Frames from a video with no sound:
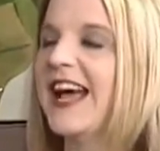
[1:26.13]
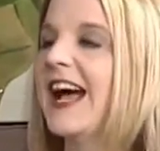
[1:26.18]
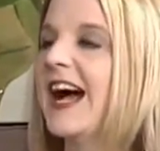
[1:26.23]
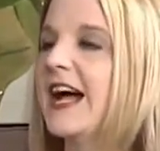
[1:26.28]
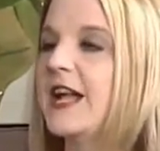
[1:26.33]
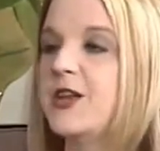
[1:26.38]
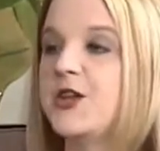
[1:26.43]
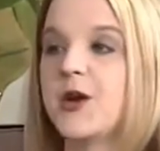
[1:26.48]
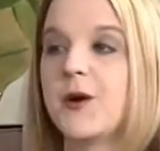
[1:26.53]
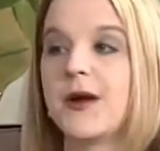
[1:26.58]

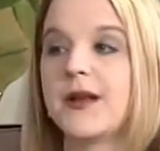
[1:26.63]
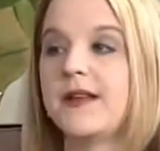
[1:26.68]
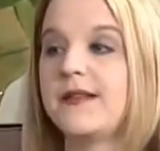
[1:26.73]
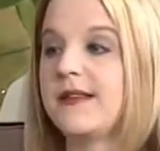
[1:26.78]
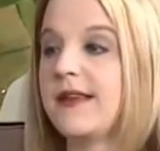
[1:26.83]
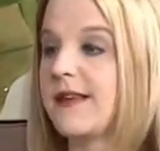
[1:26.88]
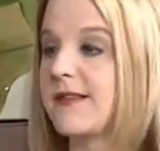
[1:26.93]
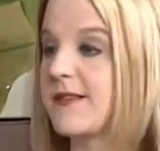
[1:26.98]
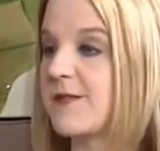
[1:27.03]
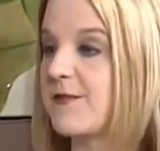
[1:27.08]
I know I need to
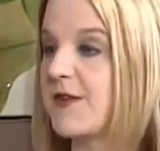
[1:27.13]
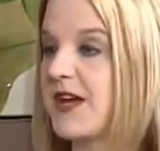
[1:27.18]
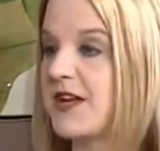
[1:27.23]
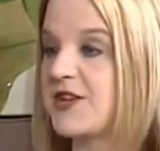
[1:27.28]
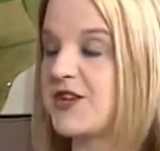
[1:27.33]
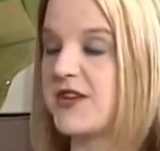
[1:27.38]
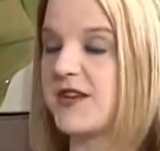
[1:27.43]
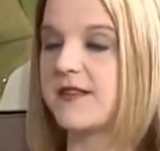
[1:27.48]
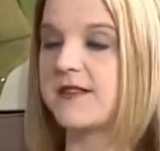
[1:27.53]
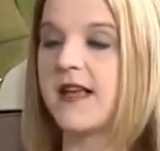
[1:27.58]
get some
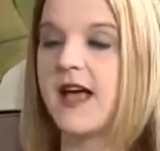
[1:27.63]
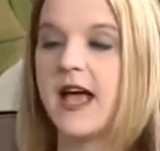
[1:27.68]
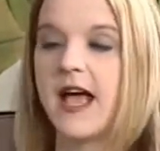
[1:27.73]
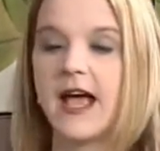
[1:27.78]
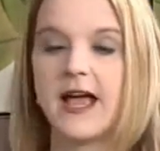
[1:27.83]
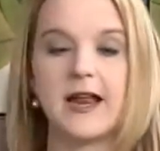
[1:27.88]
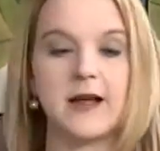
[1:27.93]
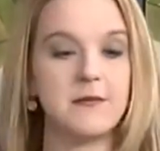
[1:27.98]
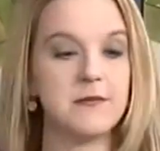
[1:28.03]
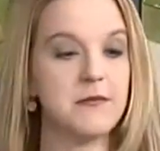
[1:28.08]
veggies.
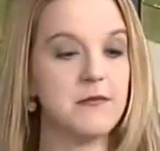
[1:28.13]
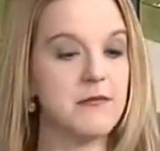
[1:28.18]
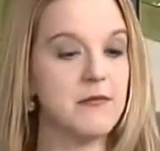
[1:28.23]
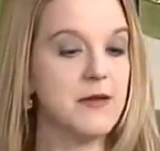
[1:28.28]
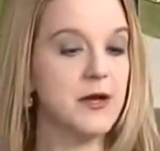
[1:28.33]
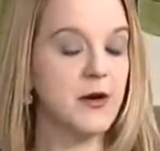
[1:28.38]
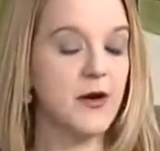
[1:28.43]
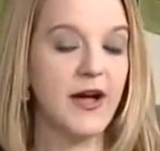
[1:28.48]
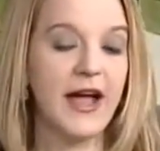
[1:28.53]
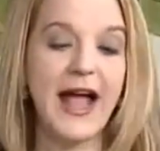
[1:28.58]
And
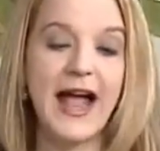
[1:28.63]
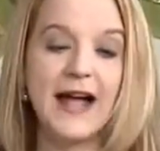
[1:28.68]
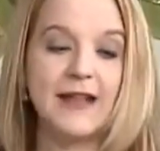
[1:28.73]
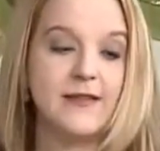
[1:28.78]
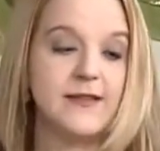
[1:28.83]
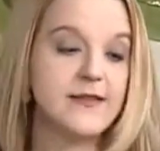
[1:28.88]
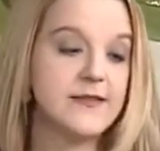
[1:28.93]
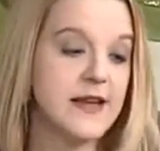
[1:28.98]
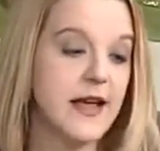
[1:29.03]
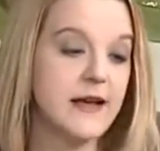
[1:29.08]
I had
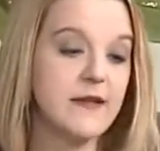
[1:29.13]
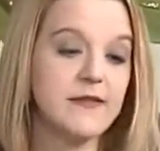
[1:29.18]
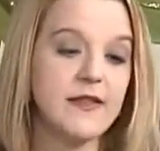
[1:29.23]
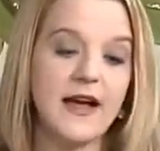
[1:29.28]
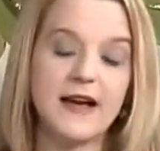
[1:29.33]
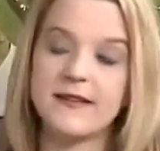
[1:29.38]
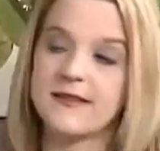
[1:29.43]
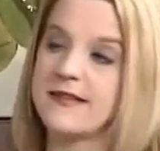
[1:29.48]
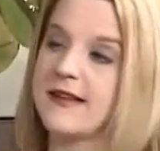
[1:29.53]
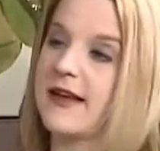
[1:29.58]
steak
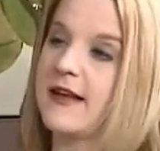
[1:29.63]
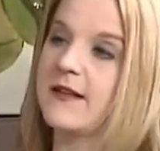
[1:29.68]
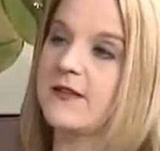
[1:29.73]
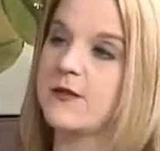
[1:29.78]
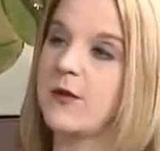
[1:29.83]
last night,